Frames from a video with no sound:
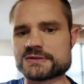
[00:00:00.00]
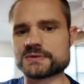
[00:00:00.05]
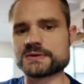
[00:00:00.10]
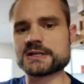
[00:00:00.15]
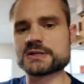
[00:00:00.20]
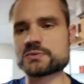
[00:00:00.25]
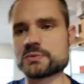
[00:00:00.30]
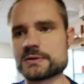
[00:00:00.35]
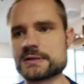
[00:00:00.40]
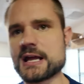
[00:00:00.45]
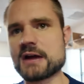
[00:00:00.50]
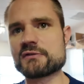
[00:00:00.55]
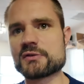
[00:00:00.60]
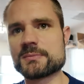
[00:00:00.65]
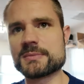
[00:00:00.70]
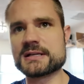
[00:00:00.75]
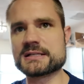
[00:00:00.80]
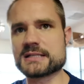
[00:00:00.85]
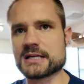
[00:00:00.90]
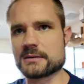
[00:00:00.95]
So these will never
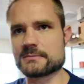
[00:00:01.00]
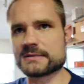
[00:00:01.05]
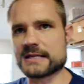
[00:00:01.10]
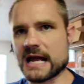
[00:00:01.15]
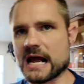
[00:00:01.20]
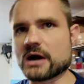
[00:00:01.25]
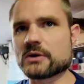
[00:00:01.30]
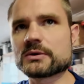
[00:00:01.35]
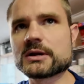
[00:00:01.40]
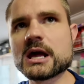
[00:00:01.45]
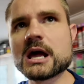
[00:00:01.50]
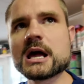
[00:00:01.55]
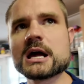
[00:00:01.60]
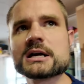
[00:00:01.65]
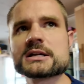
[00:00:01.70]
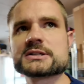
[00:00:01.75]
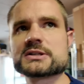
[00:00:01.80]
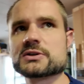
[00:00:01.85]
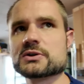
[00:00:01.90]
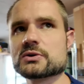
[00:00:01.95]
be dumbed down
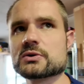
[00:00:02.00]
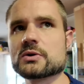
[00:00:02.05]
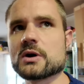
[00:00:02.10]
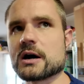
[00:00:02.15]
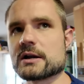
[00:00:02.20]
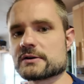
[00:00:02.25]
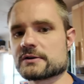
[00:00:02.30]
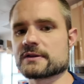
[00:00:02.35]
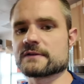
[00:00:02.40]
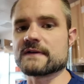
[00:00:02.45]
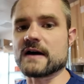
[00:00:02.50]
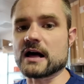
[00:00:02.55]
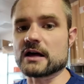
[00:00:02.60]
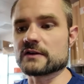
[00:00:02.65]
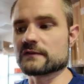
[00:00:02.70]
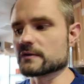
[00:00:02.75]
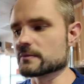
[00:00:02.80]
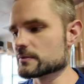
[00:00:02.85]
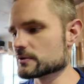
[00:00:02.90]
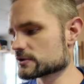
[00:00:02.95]
to under the
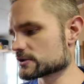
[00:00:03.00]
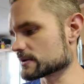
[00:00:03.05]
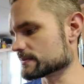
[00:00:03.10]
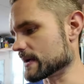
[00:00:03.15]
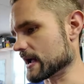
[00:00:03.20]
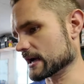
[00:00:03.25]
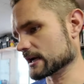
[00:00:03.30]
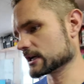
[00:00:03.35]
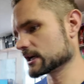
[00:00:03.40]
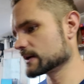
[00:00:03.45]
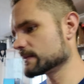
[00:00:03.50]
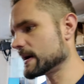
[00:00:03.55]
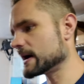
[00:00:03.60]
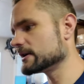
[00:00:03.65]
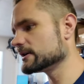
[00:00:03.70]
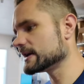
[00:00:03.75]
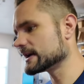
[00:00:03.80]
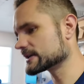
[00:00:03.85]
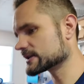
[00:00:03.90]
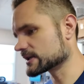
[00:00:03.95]
value of a booster pack. And
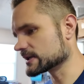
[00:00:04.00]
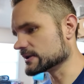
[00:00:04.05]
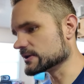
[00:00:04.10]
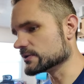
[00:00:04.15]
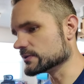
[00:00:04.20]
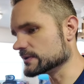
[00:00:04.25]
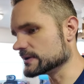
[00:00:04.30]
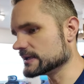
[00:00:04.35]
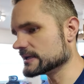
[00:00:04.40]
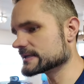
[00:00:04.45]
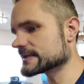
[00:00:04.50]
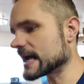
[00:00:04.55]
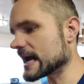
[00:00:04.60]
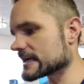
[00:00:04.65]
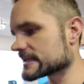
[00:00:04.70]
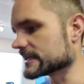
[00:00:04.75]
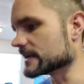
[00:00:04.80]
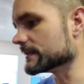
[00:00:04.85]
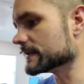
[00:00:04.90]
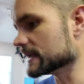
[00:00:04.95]
commander decks could do the
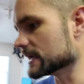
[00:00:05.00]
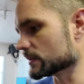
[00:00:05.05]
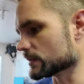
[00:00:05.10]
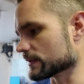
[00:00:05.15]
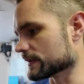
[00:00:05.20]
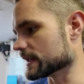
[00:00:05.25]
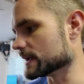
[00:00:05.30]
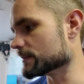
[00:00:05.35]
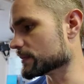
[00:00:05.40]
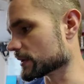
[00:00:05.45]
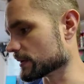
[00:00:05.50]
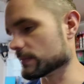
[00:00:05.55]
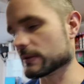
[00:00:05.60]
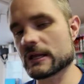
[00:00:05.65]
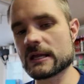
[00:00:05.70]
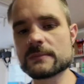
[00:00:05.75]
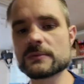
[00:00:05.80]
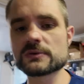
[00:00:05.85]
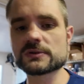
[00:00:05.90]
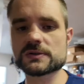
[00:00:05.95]
exact same thing, where they put a
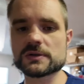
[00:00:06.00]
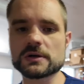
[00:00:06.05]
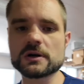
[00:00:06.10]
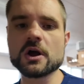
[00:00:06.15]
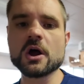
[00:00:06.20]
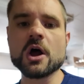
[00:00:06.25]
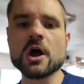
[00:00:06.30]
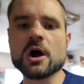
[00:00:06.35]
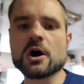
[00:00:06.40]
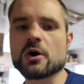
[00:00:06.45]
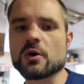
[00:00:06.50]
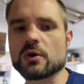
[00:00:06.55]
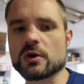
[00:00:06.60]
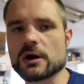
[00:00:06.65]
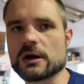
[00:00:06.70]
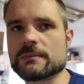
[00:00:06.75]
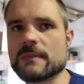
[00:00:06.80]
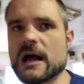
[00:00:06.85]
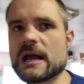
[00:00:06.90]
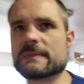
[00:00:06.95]
play booster,
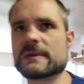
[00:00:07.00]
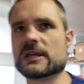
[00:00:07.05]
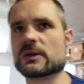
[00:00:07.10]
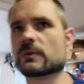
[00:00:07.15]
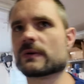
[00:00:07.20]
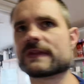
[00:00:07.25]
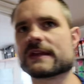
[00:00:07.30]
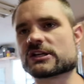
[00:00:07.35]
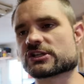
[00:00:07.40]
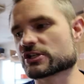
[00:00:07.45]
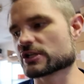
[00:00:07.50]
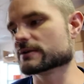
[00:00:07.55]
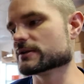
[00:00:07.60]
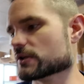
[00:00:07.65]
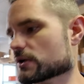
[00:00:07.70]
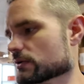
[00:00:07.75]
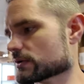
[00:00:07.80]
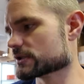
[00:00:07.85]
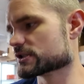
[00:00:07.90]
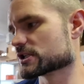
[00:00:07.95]
or in my opinion, what they should
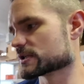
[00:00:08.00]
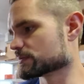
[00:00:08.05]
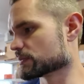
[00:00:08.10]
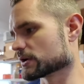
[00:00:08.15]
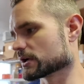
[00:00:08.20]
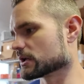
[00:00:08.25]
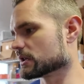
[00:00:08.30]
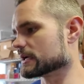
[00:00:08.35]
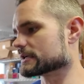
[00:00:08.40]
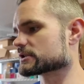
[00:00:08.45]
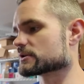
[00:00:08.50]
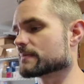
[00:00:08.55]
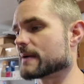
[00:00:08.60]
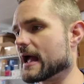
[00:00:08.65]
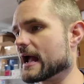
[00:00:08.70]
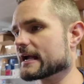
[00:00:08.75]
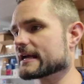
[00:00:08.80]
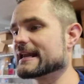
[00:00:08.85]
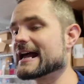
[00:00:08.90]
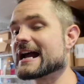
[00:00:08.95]
do is just put a collector
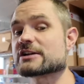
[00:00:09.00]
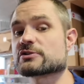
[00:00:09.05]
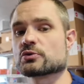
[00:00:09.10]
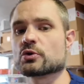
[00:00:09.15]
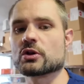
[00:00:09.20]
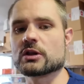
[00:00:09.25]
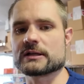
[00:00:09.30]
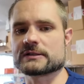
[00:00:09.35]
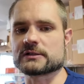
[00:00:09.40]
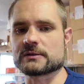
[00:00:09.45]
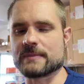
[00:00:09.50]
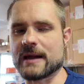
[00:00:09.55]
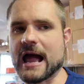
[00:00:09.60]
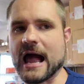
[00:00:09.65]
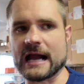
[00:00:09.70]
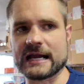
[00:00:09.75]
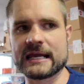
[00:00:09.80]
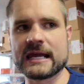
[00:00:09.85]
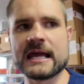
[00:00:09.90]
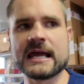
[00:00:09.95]
pack, an actual collector
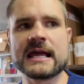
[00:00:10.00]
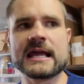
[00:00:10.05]
pack